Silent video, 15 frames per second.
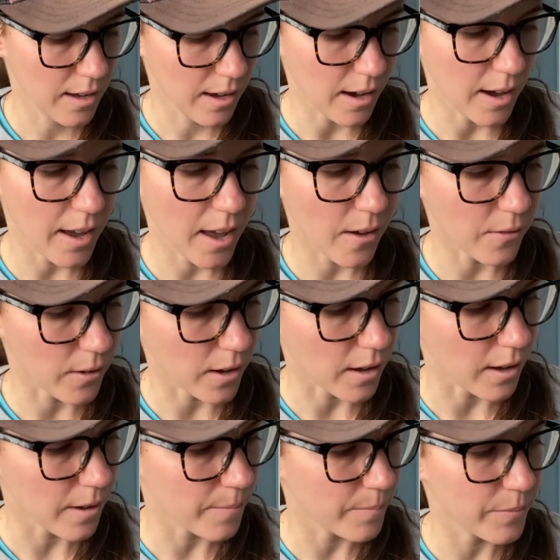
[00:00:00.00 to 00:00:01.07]

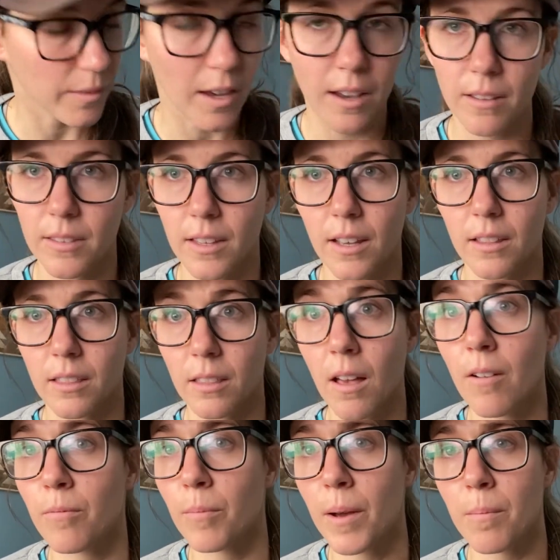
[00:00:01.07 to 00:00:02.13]
I
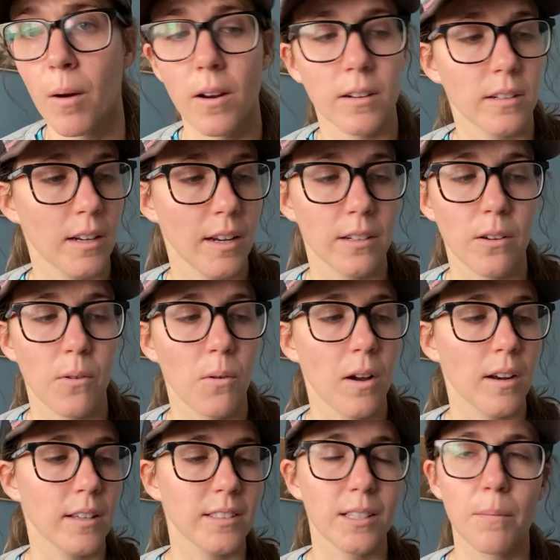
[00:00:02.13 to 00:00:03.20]
love my Martin. I don't want
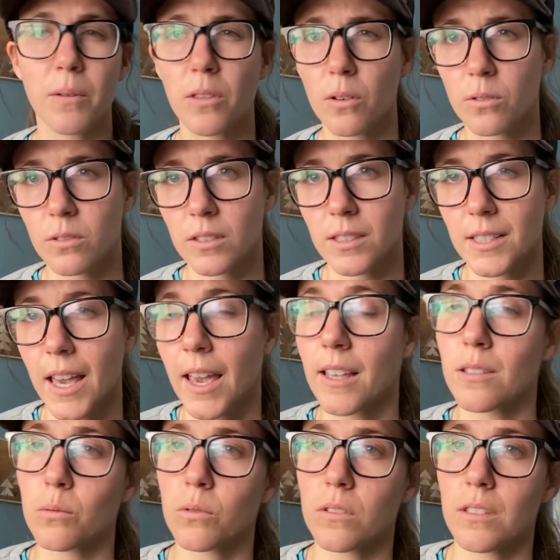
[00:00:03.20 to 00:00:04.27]
it. Some of those
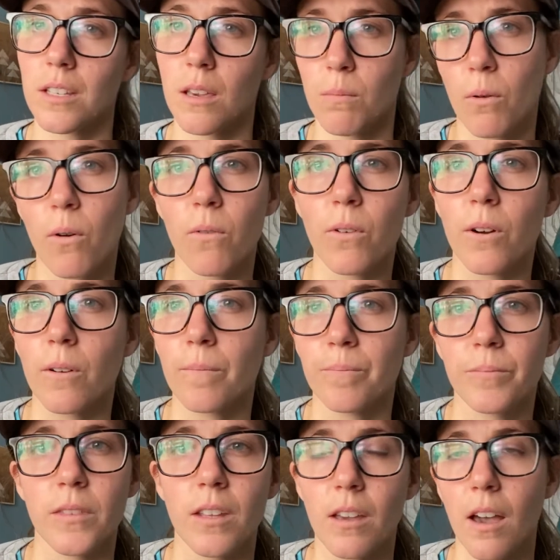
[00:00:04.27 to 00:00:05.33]
stands will tip over
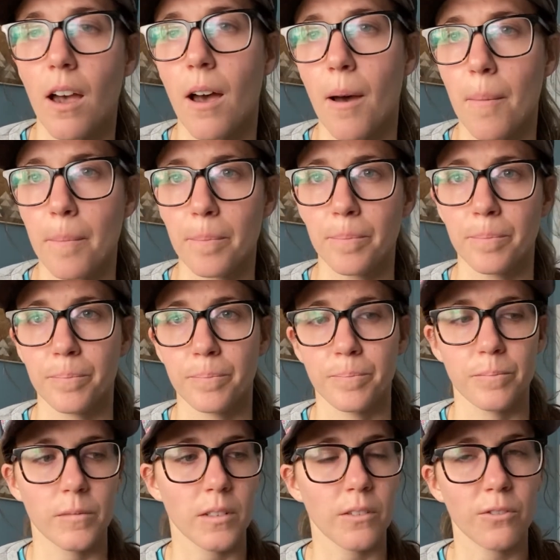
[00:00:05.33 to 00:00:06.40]

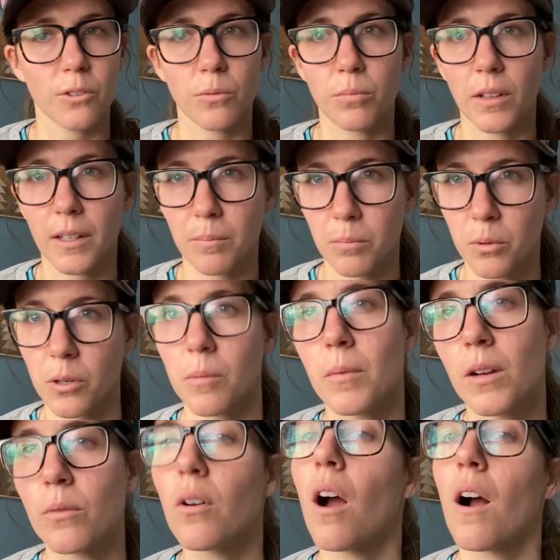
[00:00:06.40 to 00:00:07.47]
if you like put them
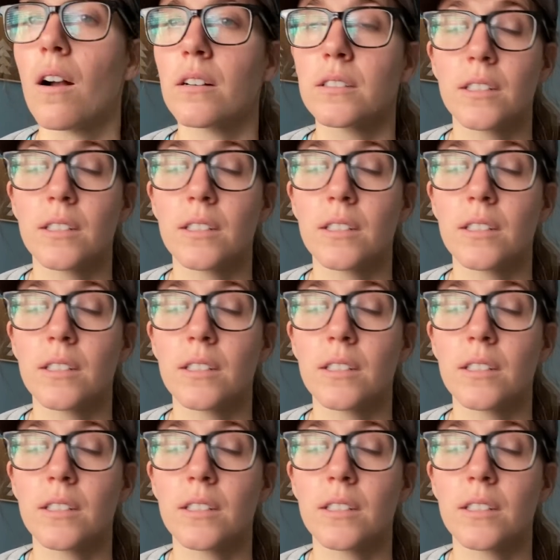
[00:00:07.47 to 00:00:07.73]
in wrong.